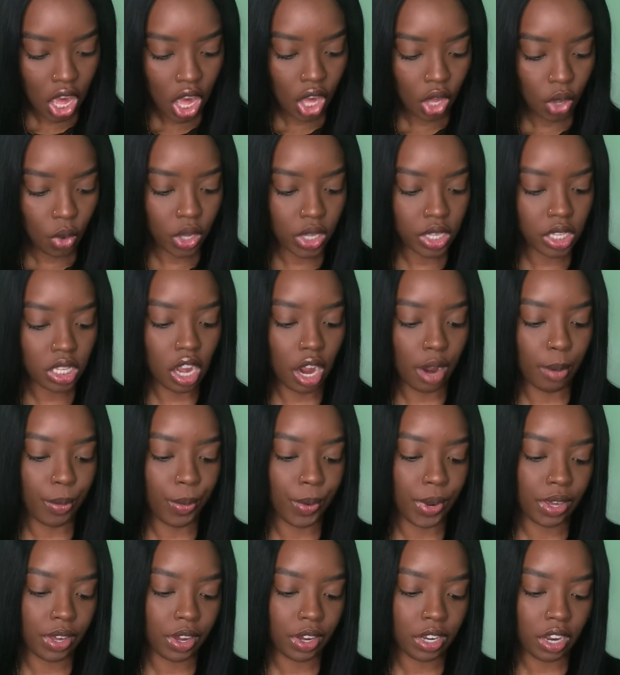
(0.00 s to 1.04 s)
Let's start. Bring
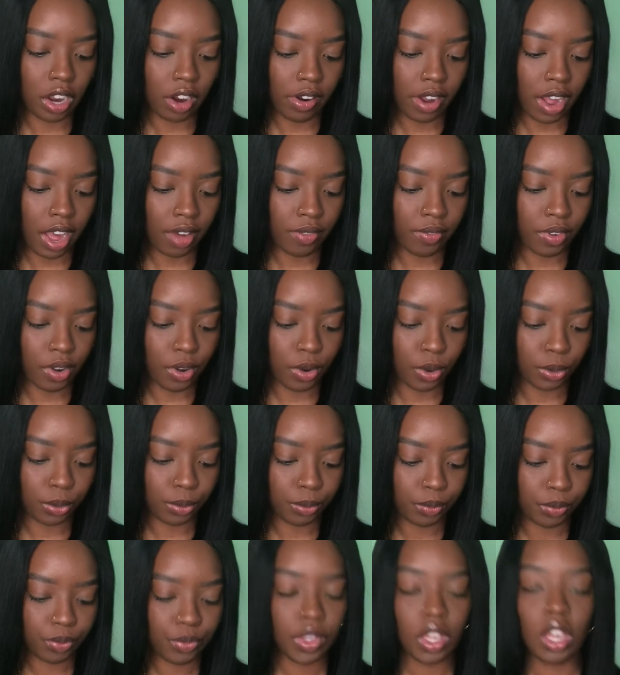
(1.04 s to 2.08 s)
your current iPhone.
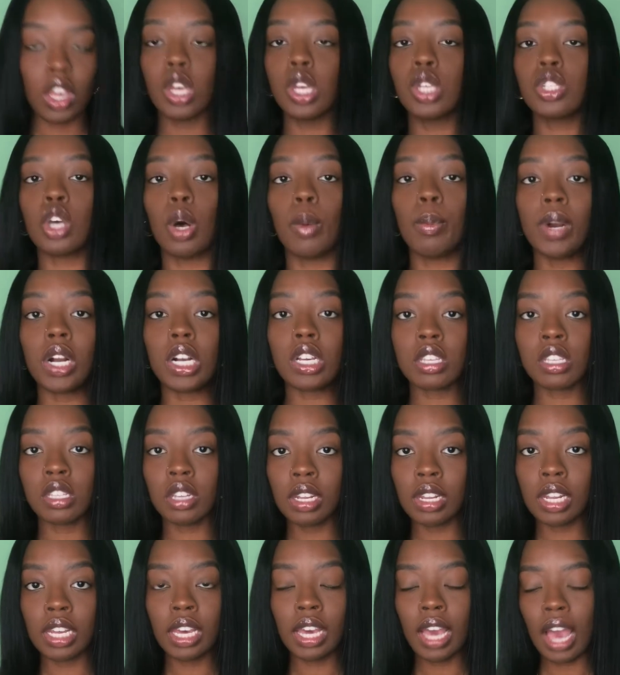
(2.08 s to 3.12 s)
So
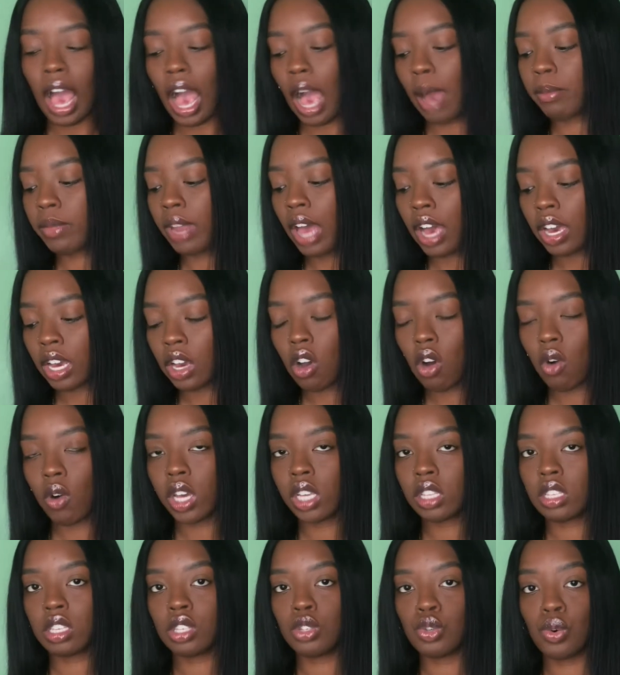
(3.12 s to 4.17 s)
personally, I'm not going
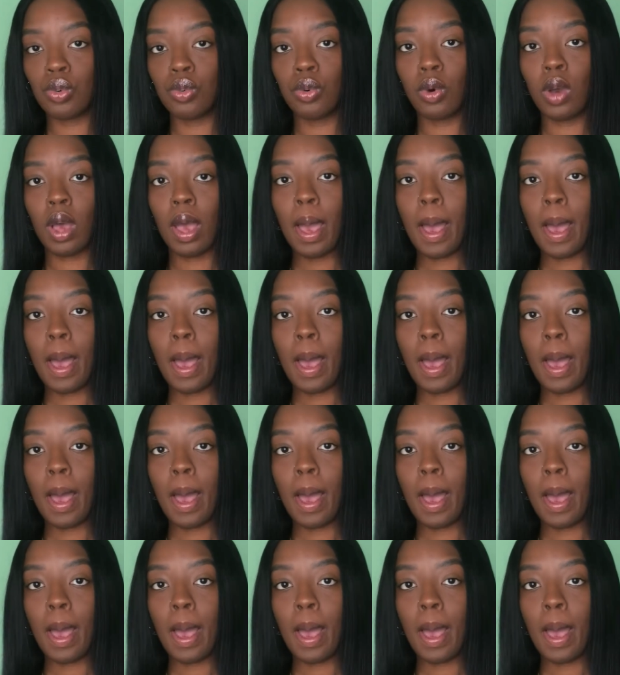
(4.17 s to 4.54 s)
to